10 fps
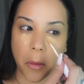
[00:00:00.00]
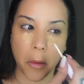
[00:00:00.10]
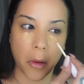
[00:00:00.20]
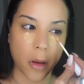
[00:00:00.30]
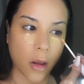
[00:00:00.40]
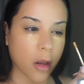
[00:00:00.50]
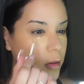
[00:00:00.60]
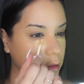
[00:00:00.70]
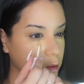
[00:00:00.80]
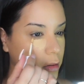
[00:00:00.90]
I'm not gonna
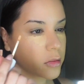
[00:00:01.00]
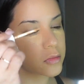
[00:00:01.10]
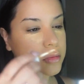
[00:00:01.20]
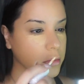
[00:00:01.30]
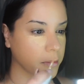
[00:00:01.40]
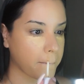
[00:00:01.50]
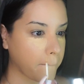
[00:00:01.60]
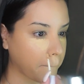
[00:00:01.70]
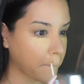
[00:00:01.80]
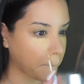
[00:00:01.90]
major highlight,
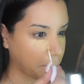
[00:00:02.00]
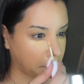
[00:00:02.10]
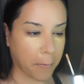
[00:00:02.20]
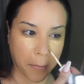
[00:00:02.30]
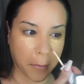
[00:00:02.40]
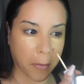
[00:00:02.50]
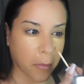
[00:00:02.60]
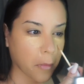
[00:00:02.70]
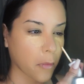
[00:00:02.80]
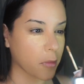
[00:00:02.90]
but
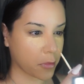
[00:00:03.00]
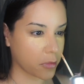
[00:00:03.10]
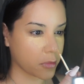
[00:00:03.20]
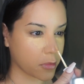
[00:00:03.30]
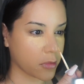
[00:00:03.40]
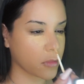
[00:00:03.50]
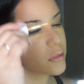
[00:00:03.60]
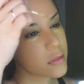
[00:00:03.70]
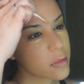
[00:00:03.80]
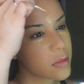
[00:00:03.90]
just
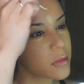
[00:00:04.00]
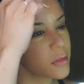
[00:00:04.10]
highlight just